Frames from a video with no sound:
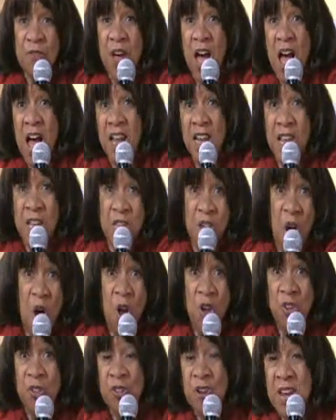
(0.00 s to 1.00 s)
So follow
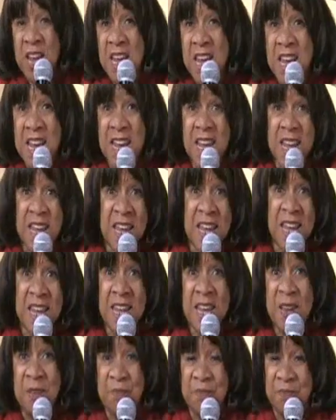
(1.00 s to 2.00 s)
your
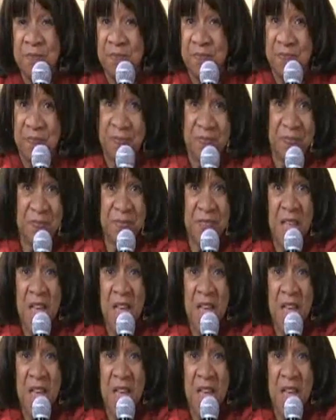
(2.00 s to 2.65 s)
dream,